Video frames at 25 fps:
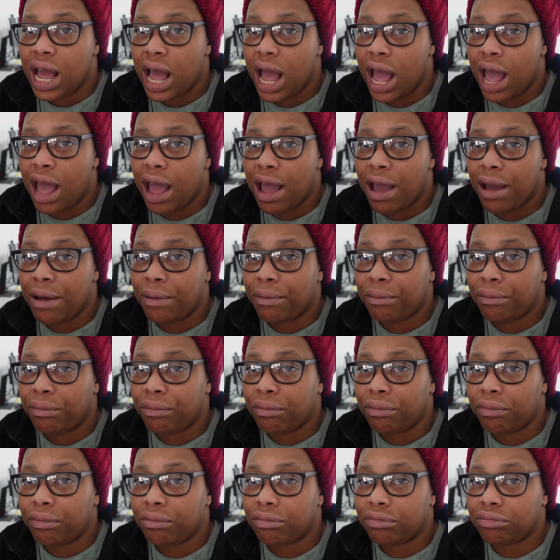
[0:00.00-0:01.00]
um
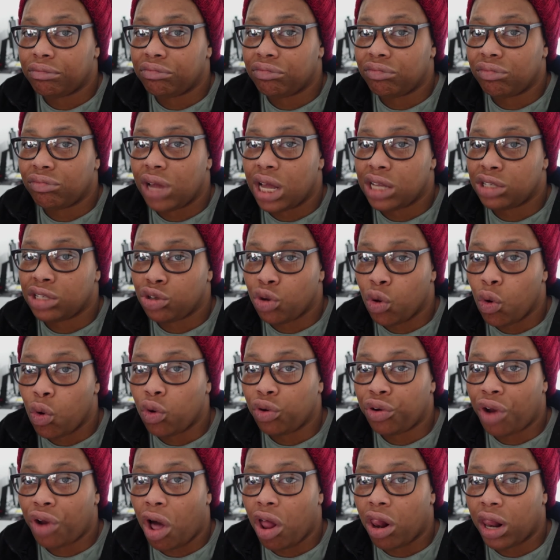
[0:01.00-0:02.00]
Azure
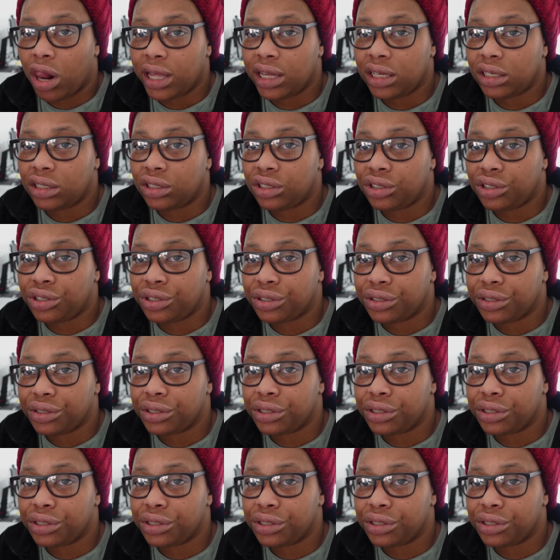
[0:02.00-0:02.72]
knowledge